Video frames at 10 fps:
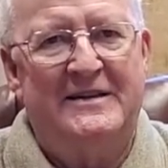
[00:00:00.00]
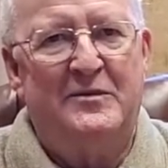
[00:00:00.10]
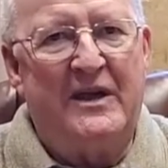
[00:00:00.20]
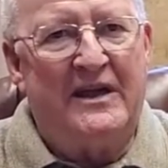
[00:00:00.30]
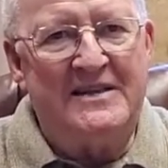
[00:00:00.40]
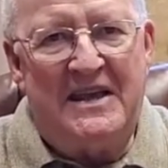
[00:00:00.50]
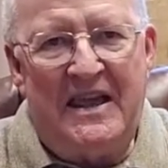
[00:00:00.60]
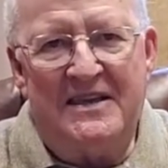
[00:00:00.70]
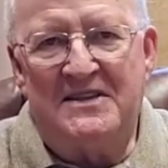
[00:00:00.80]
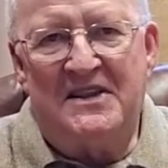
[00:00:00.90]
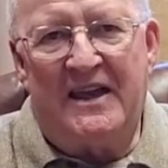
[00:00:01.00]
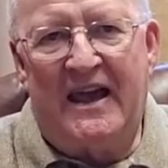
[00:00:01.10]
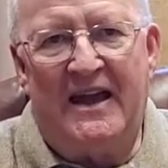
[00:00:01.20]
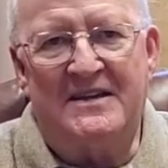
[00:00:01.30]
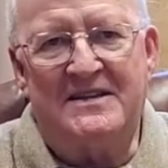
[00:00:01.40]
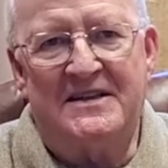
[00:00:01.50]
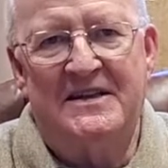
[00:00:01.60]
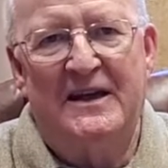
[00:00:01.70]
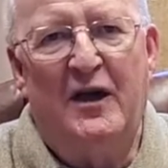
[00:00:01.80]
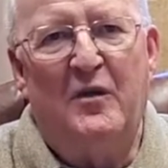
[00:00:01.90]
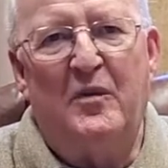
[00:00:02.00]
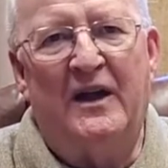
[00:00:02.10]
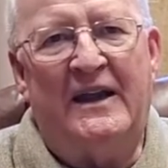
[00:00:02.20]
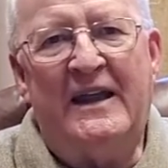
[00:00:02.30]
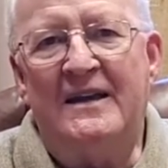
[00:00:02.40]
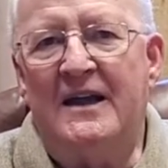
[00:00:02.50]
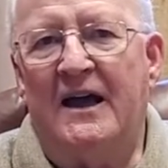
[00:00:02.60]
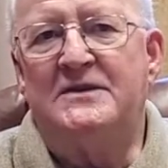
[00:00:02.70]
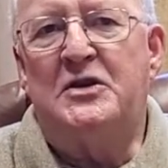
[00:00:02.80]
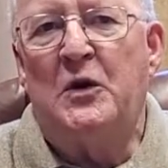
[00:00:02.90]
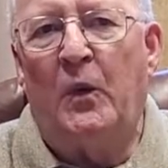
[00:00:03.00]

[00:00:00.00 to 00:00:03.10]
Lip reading: because he is the guest, but he does